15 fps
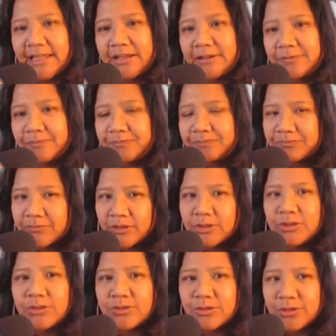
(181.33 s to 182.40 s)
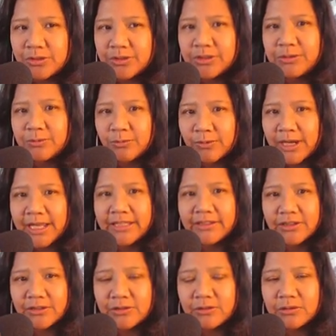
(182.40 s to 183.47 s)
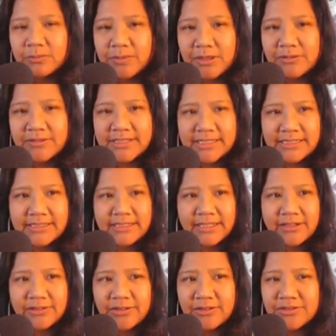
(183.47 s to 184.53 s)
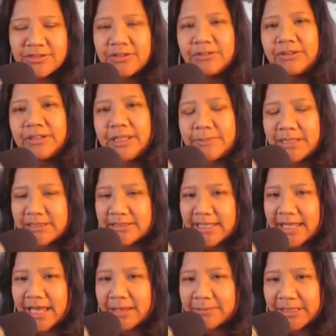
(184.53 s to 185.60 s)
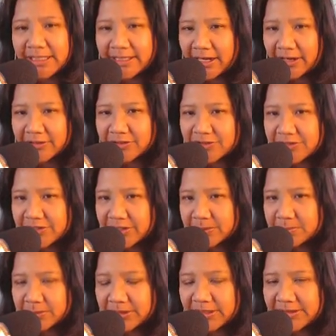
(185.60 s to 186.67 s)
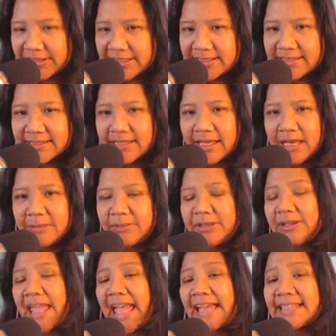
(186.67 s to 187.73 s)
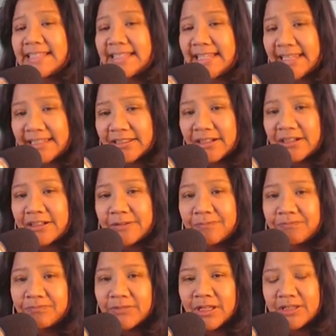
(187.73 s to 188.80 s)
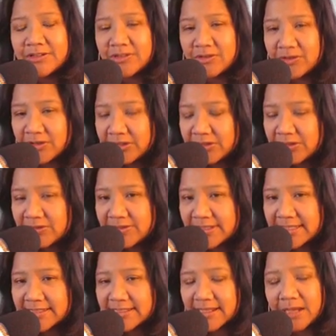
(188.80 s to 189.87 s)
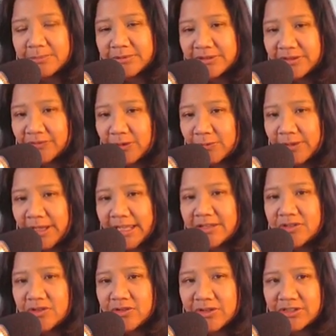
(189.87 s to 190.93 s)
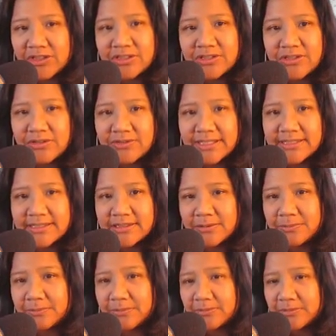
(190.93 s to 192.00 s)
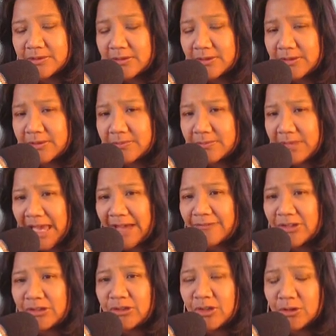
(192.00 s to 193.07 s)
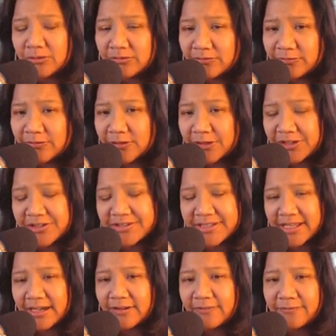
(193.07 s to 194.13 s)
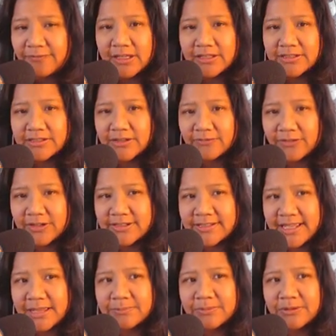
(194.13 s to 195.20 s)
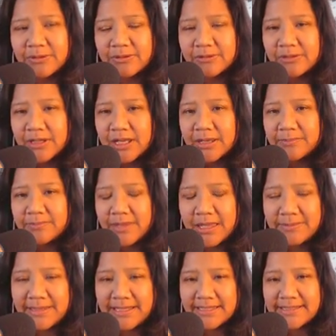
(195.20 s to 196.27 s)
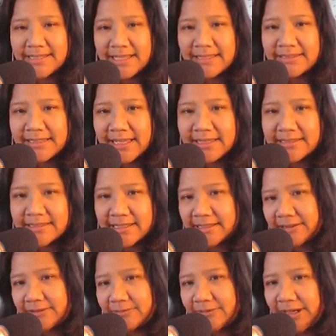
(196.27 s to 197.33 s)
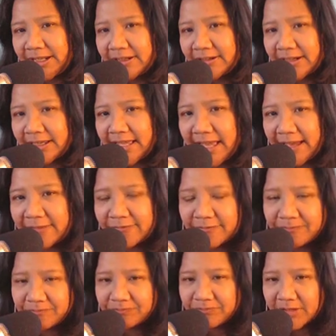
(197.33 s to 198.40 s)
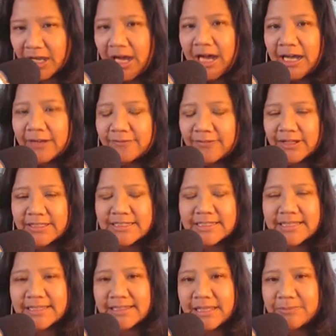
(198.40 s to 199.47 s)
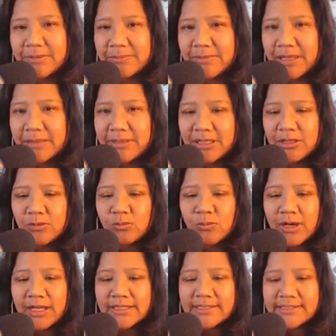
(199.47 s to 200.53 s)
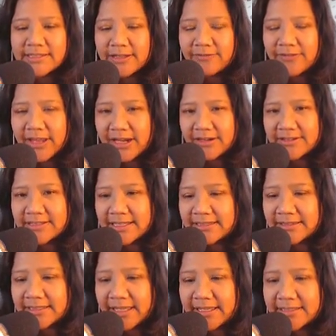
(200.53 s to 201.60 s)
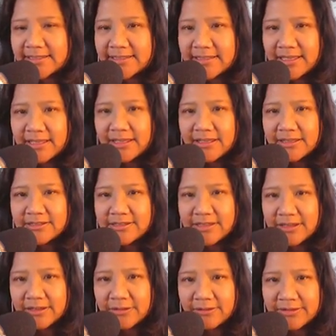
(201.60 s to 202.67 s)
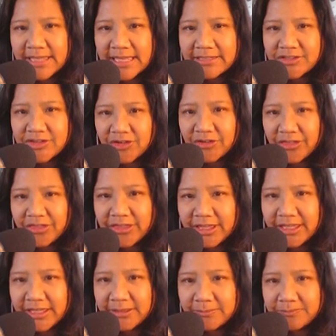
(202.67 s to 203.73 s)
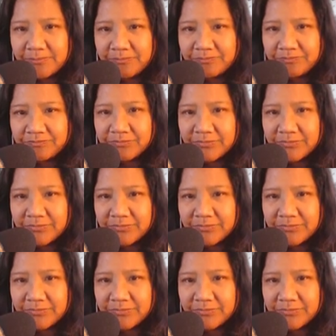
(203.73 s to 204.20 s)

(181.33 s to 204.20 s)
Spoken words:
Now, you could write a whole post in here. There's no limit to how many characters you can put in this, but you can't see it all. So you can use this a couple different ways. You can just use this to have a note for yourself. So for example, maybe Sundays, like right here I have off on Sunday, but maybe you want self-care Sundays. So that's your theme.